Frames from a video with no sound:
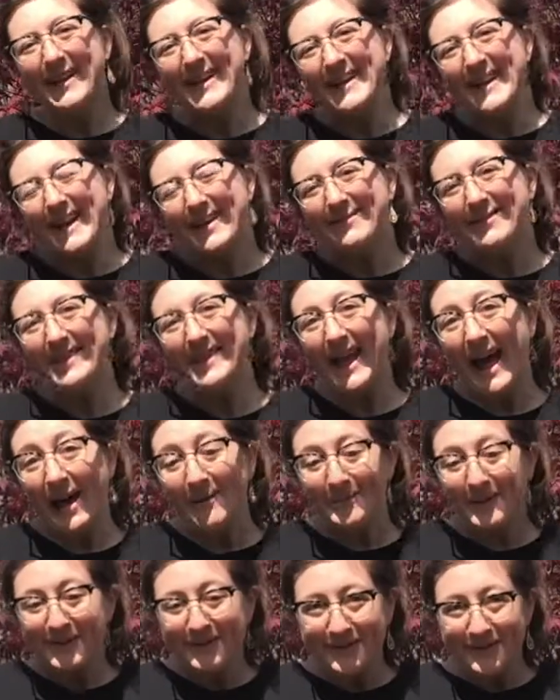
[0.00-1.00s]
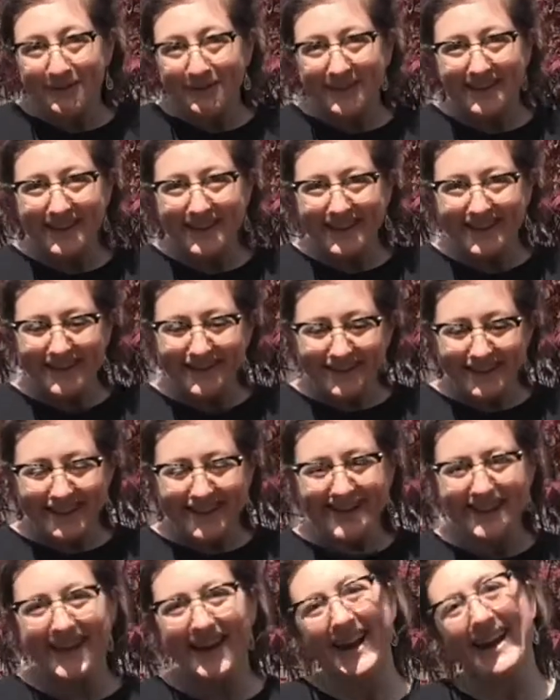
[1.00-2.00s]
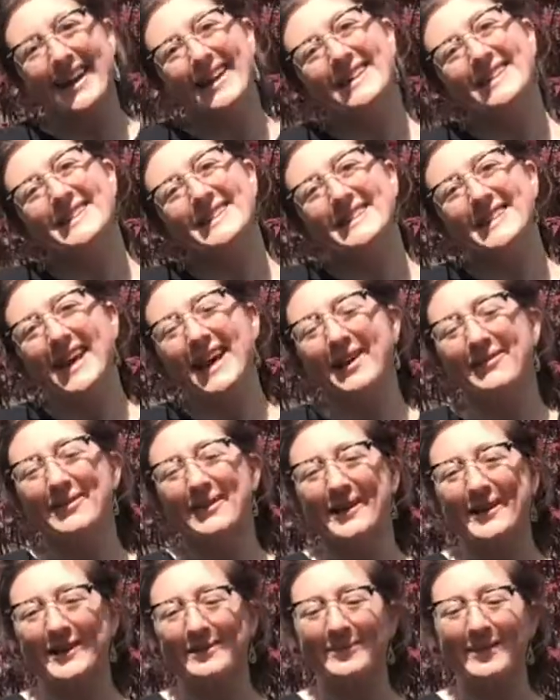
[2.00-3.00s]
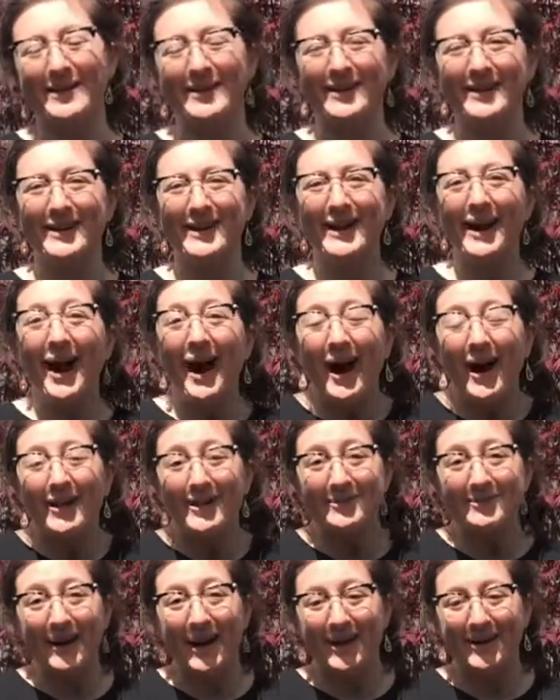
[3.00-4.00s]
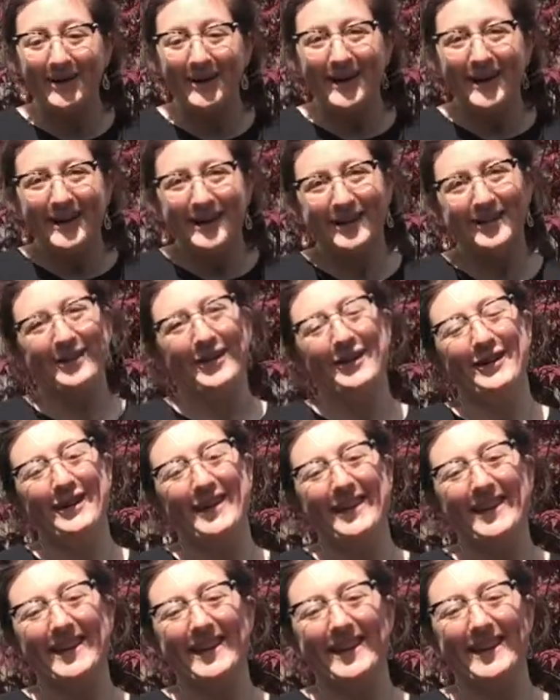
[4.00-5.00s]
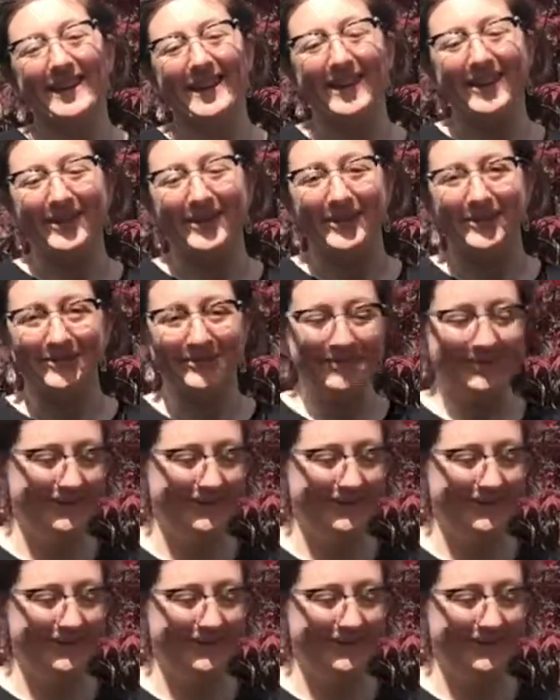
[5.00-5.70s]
name is Emma from City Green, and today we're going to be learning all about starting seeds at home.